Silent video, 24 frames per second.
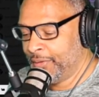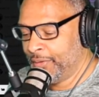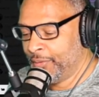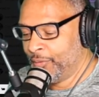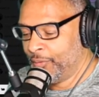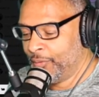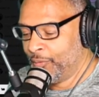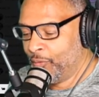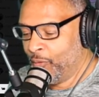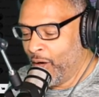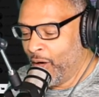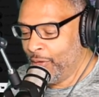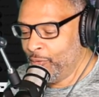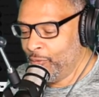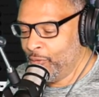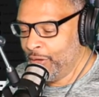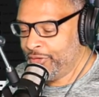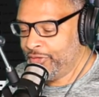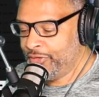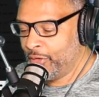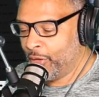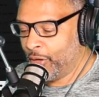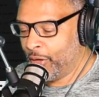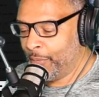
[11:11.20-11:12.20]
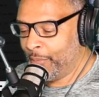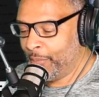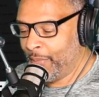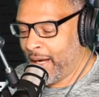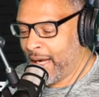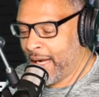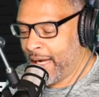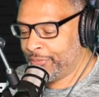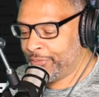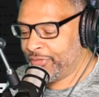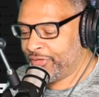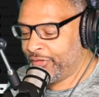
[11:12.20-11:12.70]
What would your
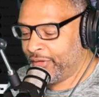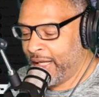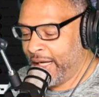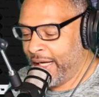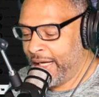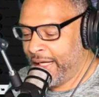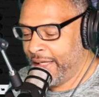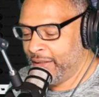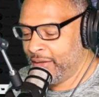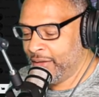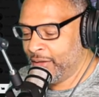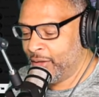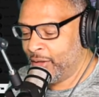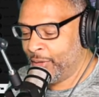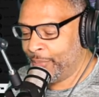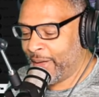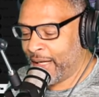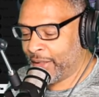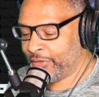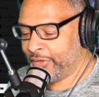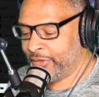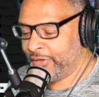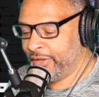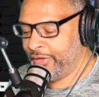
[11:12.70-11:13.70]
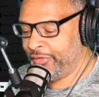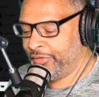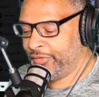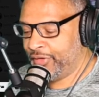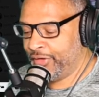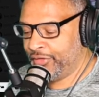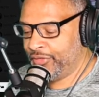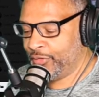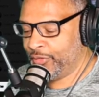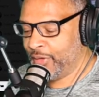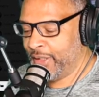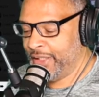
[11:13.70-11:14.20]
mom say about this
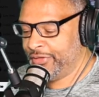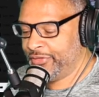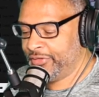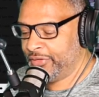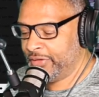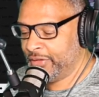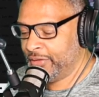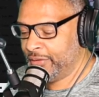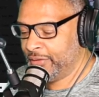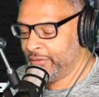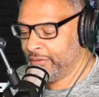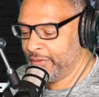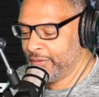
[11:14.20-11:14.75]
situation?